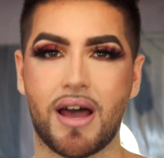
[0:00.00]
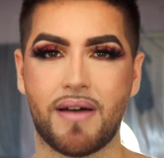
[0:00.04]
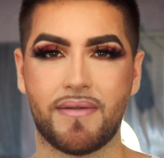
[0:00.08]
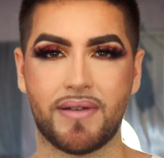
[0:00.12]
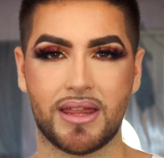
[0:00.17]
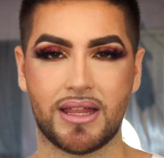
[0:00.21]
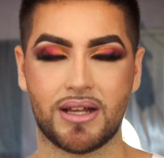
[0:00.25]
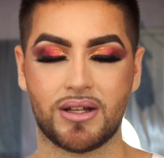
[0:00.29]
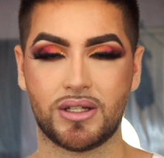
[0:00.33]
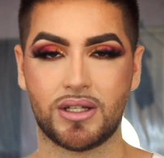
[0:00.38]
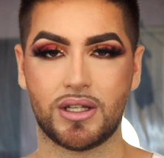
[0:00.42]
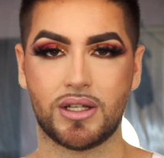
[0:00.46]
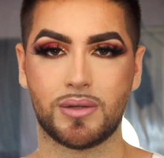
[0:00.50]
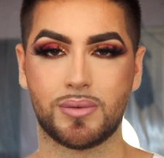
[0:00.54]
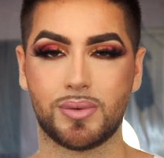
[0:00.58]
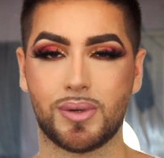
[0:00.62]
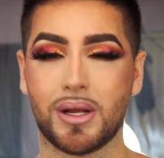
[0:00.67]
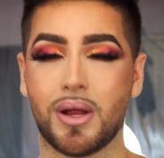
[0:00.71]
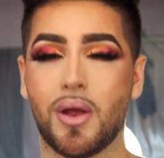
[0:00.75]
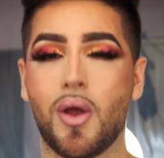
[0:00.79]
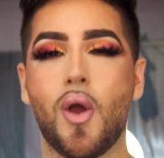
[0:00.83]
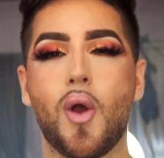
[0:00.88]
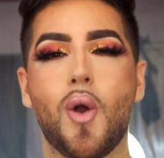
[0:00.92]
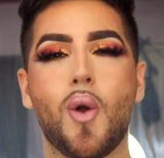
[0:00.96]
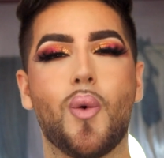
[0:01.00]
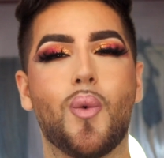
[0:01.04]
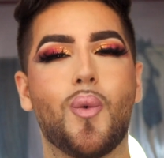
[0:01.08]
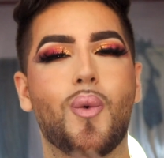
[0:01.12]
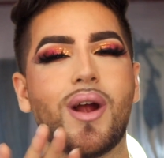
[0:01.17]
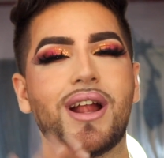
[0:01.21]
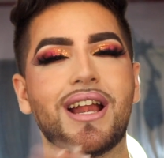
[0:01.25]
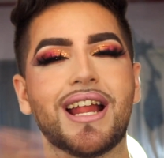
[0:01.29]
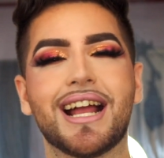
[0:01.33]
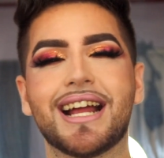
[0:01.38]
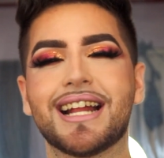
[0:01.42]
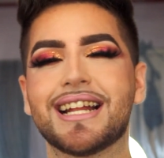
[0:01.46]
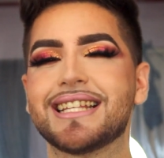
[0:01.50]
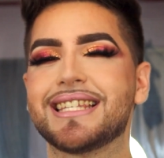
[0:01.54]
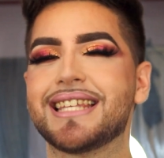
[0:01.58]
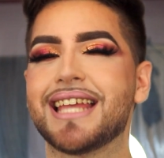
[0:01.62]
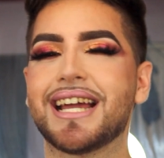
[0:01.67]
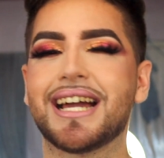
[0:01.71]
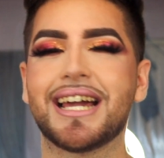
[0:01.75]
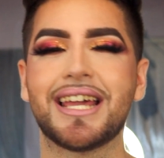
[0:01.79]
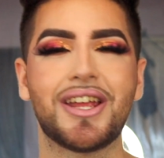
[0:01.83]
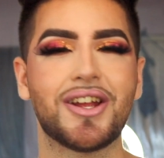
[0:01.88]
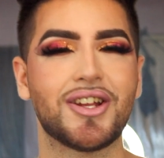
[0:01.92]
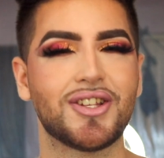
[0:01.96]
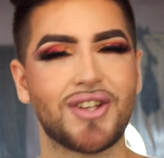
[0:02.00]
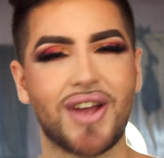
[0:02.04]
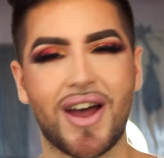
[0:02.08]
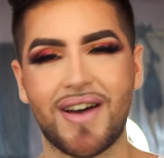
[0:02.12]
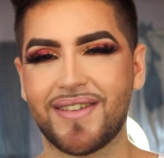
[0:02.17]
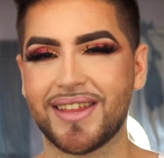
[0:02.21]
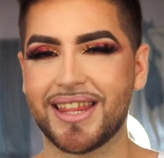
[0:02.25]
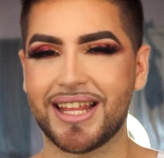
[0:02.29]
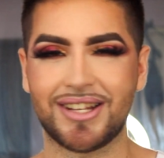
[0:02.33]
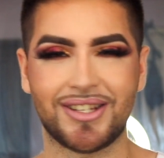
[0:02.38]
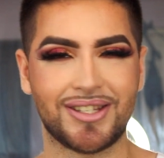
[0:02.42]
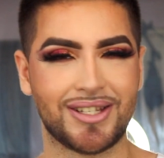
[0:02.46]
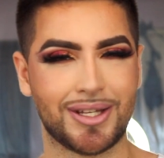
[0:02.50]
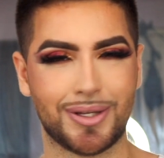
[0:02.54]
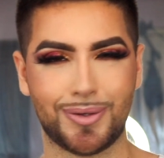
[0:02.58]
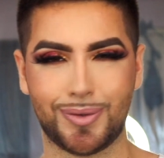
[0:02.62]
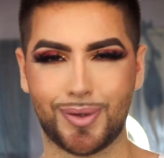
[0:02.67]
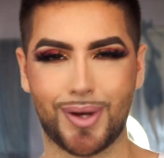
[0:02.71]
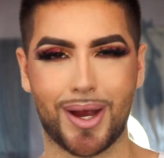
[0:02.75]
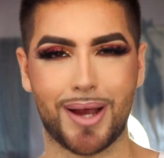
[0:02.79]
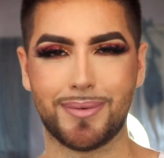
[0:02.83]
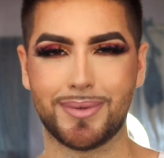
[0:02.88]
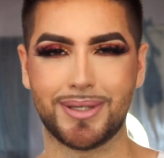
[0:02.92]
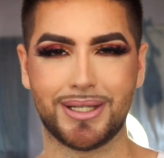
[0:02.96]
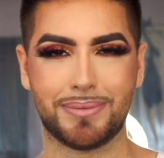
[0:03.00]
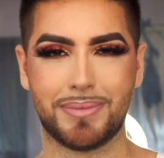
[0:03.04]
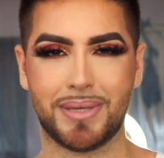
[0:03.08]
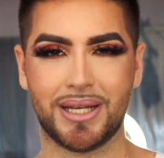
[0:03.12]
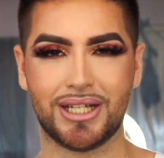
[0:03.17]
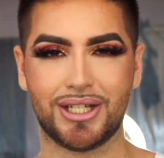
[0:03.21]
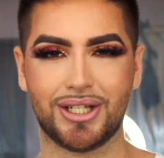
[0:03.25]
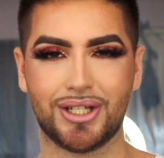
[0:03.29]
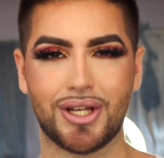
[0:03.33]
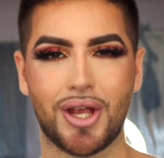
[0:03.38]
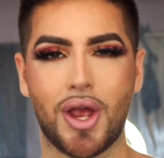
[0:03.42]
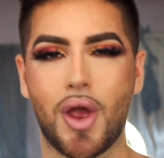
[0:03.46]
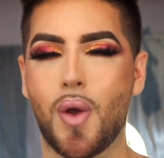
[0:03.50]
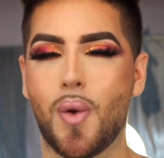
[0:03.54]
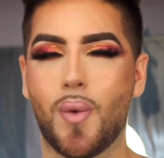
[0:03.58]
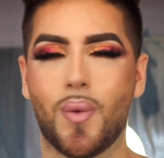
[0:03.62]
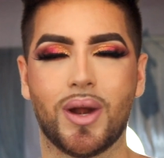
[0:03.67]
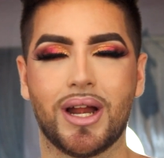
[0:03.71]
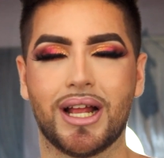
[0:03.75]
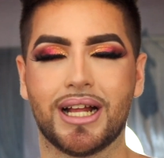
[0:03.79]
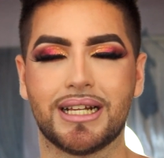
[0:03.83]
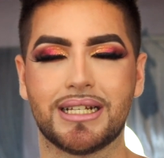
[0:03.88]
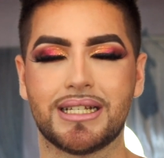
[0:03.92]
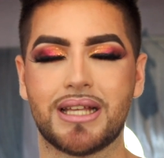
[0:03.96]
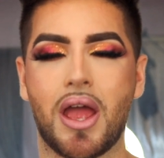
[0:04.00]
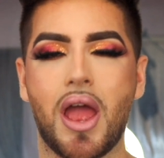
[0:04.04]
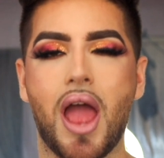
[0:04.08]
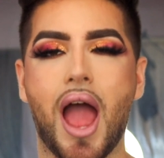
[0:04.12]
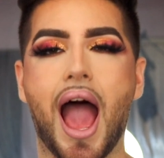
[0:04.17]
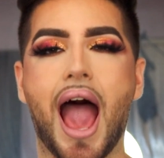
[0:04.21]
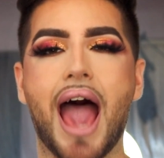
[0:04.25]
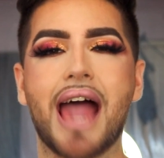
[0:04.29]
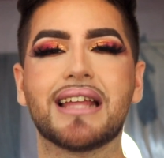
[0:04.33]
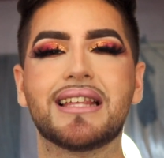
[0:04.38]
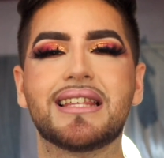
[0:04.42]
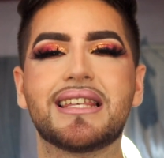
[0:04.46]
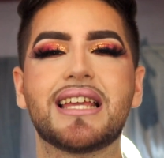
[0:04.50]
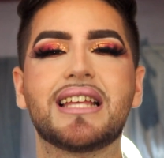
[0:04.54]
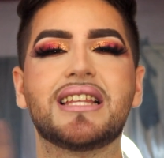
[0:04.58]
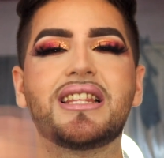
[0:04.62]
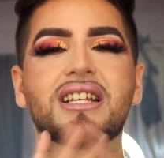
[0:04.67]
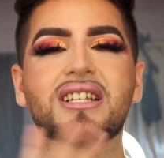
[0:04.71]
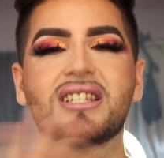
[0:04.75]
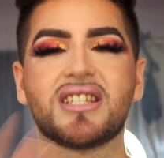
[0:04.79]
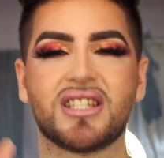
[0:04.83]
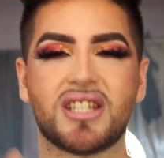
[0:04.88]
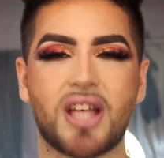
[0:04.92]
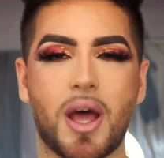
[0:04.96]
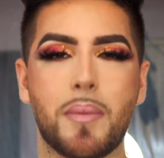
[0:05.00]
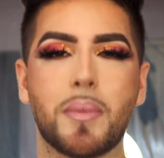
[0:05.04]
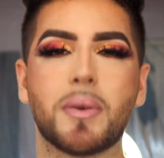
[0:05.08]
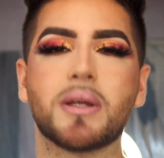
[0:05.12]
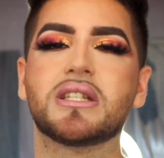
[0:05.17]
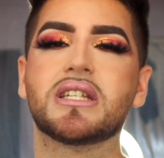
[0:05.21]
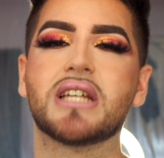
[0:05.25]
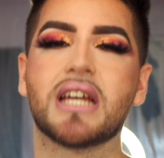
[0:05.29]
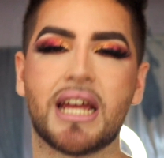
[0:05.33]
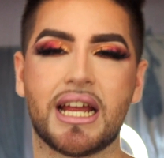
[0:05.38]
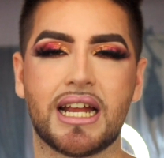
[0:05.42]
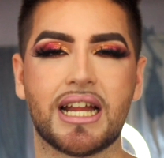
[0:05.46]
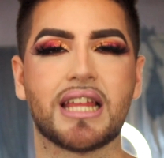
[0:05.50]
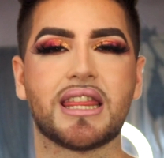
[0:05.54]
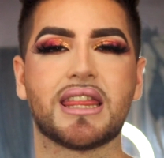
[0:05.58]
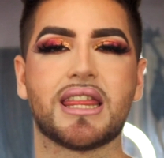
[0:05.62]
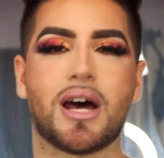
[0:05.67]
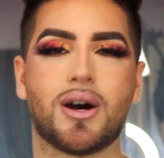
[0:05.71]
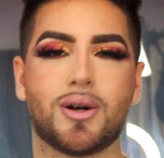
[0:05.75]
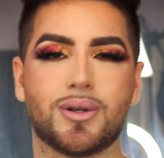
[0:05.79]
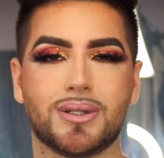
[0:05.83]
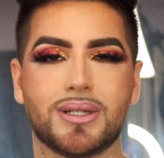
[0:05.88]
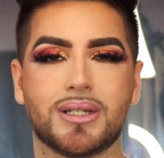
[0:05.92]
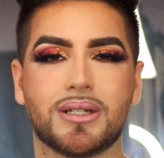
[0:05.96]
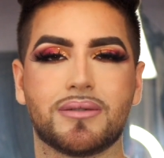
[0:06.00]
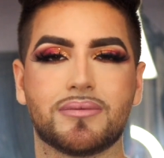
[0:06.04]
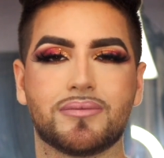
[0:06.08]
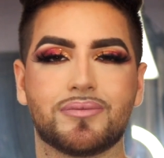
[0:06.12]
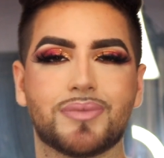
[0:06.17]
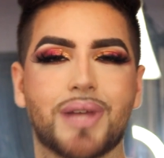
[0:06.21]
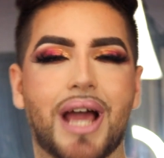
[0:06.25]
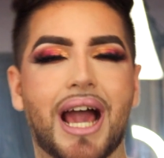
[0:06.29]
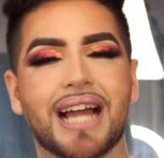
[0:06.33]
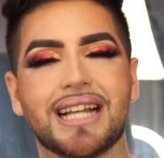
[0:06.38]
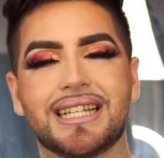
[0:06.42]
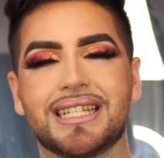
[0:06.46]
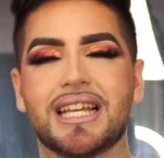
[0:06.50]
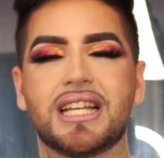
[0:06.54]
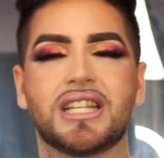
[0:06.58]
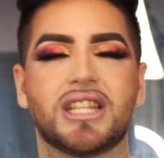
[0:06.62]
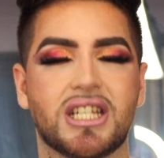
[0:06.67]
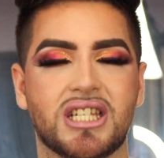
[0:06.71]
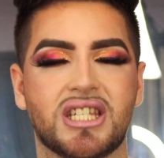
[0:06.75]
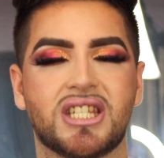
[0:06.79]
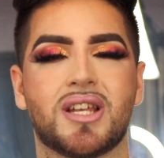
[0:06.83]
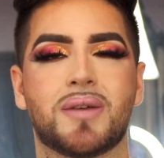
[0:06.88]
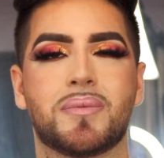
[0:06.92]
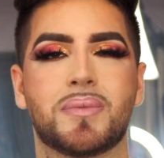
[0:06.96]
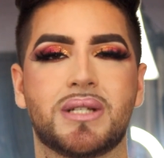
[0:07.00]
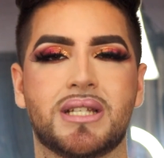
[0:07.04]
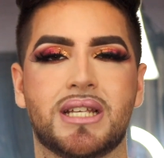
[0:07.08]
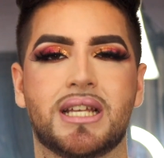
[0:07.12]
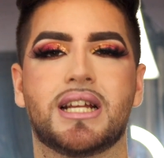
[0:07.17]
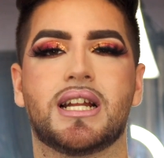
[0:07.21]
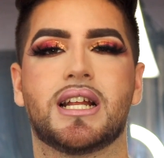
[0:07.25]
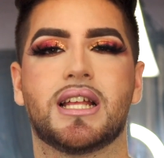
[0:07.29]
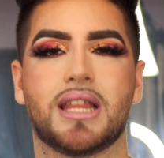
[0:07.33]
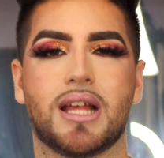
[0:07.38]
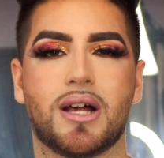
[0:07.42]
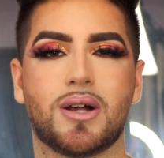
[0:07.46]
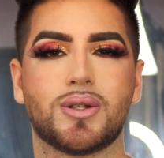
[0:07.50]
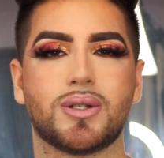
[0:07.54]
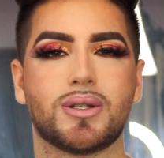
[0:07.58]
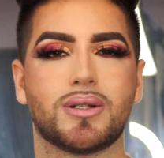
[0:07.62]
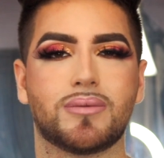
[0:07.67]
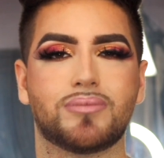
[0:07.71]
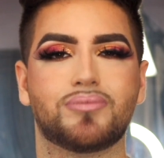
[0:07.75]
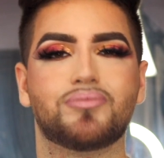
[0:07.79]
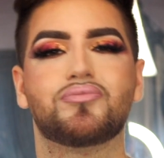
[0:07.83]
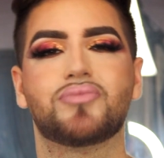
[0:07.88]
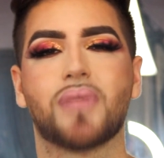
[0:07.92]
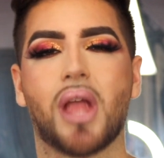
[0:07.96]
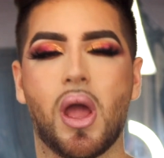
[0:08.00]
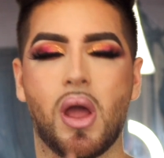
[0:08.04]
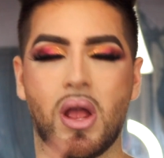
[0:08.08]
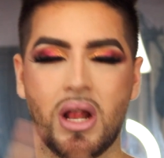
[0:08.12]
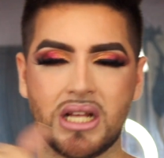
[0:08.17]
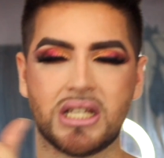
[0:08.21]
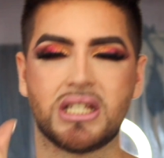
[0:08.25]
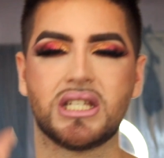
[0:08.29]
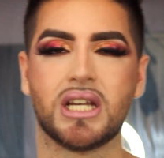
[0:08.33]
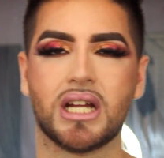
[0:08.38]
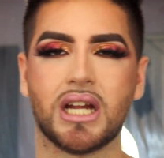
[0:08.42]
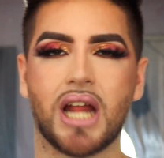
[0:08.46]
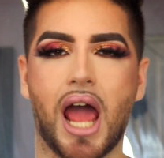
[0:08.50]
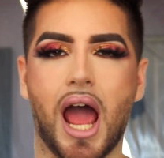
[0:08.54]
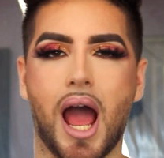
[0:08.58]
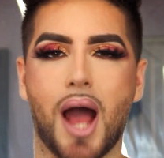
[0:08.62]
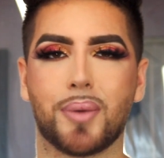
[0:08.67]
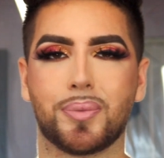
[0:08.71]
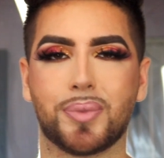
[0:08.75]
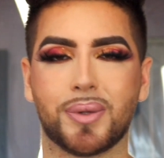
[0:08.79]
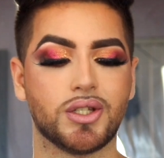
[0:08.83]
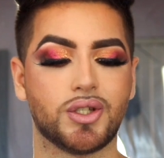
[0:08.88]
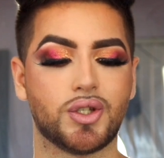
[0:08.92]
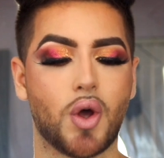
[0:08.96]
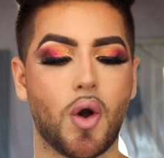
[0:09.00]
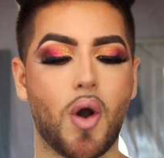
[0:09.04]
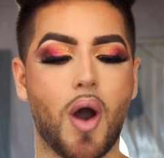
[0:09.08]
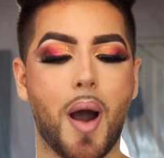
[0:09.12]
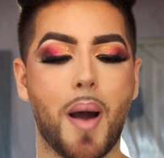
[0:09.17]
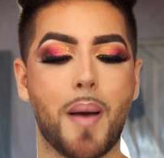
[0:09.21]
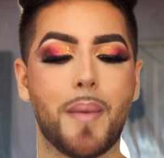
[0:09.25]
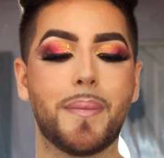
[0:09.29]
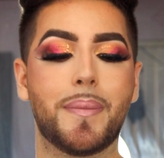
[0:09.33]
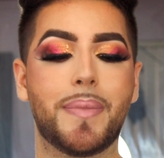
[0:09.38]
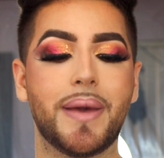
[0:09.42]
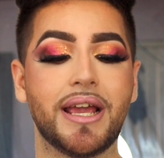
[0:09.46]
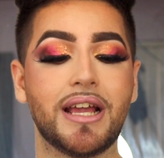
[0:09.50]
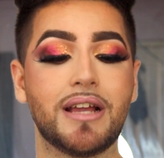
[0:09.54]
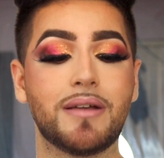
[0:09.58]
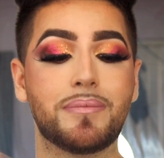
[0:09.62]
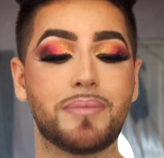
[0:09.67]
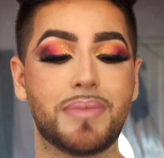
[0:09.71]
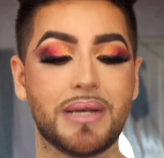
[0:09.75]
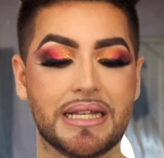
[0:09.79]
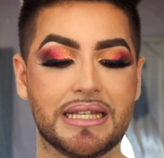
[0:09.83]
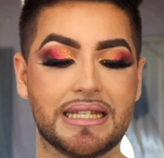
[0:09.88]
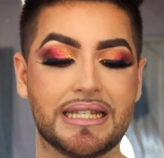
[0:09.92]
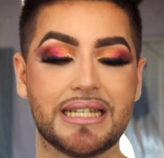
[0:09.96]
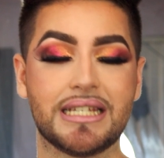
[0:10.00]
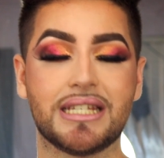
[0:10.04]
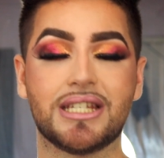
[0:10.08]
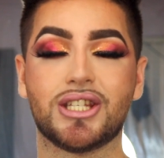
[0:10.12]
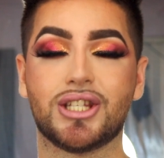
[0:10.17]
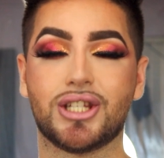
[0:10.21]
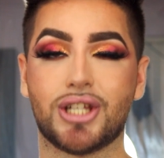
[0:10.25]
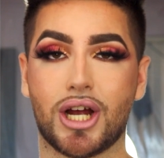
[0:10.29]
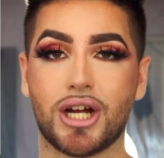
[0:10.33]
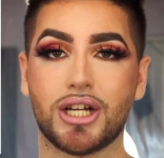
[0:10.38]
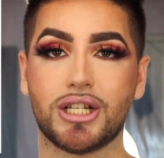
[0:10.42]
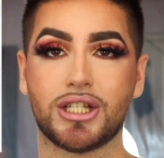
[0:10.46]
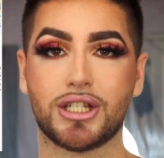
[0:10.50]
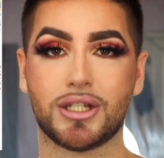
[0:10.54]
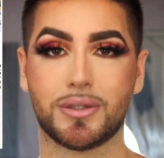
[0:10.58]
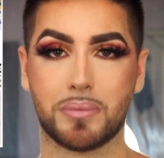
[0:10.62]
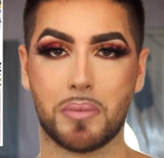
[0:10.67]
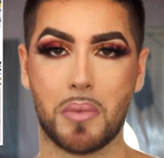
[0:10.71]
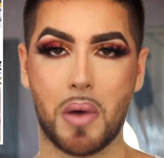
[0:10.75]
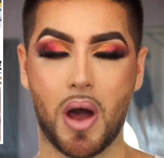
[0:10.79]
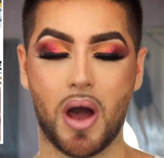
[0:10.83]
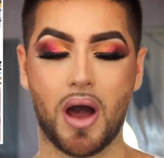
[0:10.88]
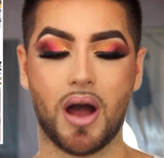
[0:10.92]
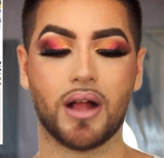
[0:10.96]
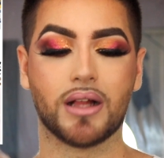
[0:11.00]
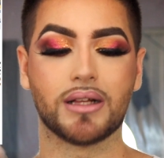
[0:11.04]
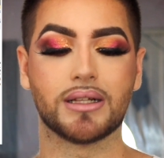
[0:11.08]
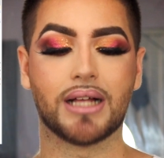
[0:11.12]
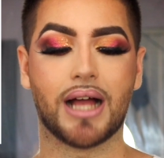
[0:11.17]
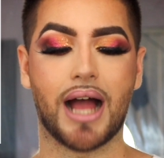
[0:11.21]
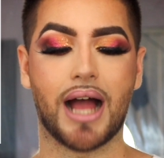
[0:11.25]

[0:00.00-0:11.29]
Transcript: have a thousand subscribers. We're not gonna take a year to have a thousand subscribers, bitch. We're not gonna. I take the summer to hit a thousand. I take the summer to hit a thousand and it's gonna happen. So a big business starts small.